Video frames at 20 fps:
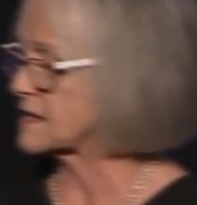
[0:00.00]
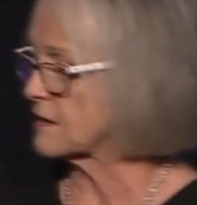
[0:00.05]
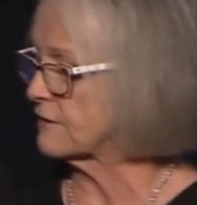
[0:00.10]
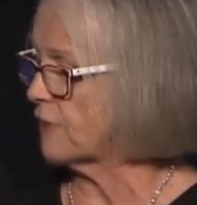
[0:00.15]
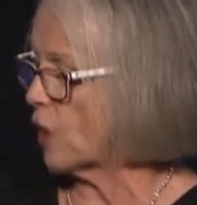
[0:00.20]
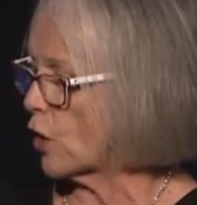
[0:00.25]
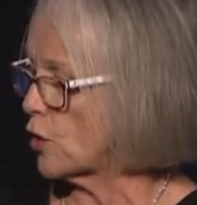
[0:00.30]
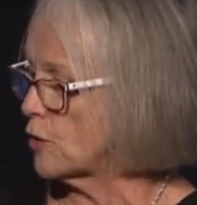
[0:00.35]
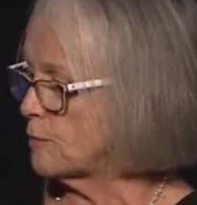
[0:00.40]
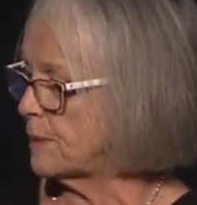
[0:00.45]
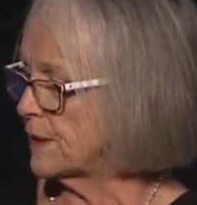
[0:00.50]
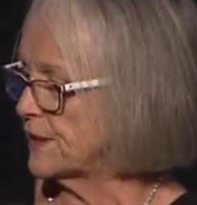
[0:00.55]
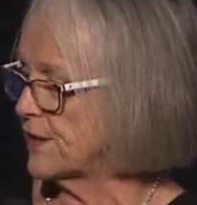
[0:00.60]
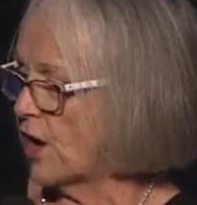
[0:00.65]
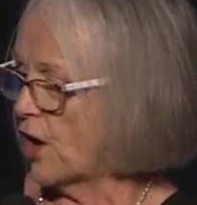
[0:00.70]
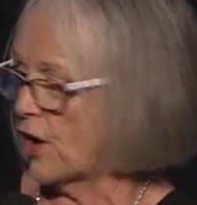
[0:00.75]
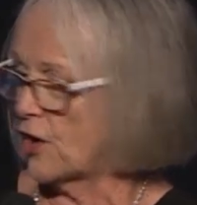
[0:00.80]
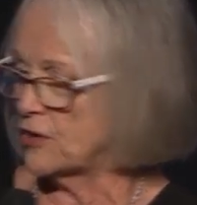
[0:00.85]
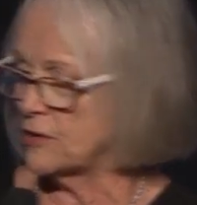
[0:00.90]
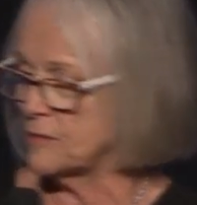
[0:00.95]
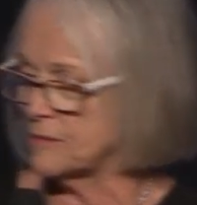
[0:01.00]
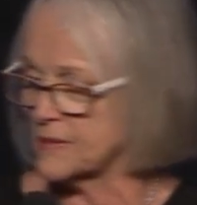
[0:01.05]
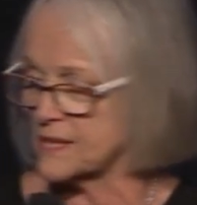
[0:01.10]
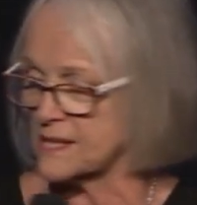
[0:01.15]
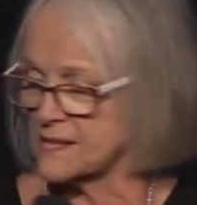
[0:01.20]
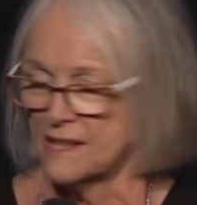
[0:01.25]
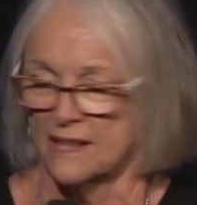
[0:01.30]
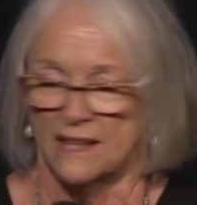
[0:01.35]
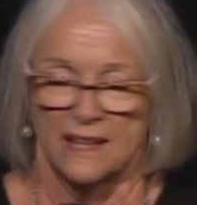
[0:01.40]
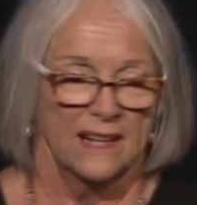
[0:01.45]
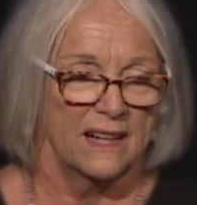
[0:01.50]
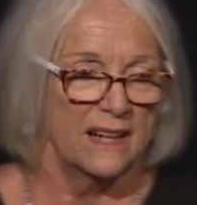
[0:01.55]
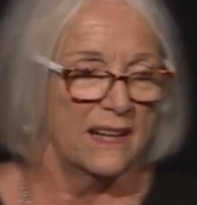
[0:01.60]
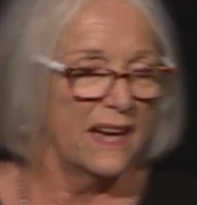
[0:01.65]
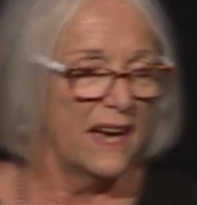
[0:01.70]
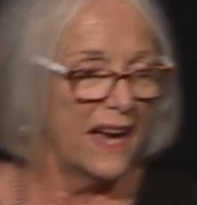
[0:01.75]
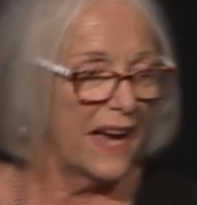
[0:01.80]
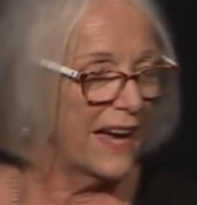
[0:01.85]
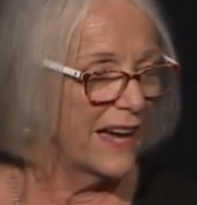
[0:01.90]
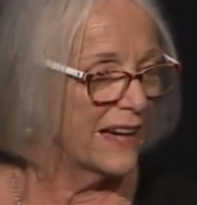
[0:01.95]
of open homes.
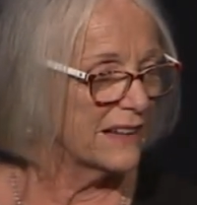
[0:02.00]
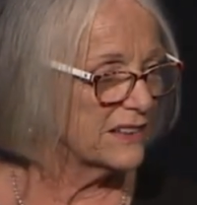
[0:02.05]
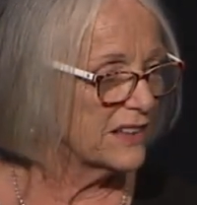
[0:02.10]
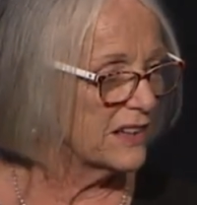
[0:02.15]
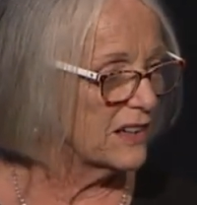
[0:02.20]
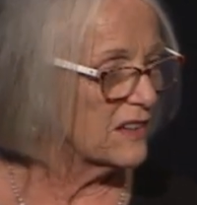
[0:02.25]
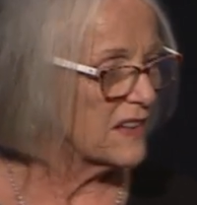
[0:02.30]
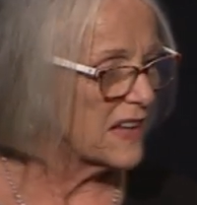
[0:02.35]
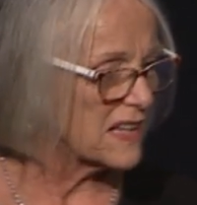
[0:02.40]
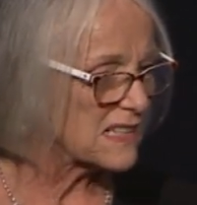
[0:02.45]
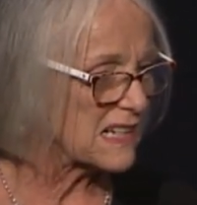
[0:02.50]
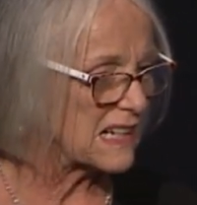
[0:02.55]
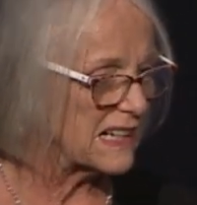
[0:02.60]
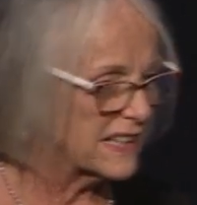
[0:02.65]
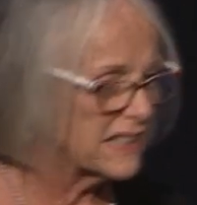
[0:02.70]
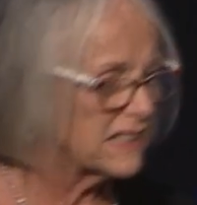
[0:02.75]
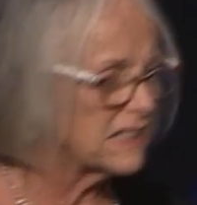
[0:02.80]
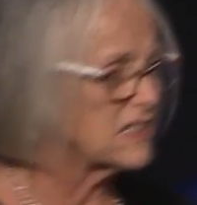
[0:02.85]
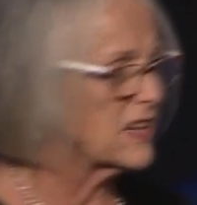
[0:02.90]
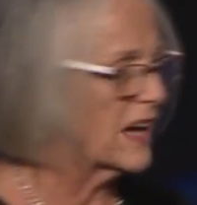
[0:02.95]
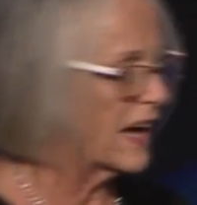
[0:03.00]
And, you know, that's cleaning your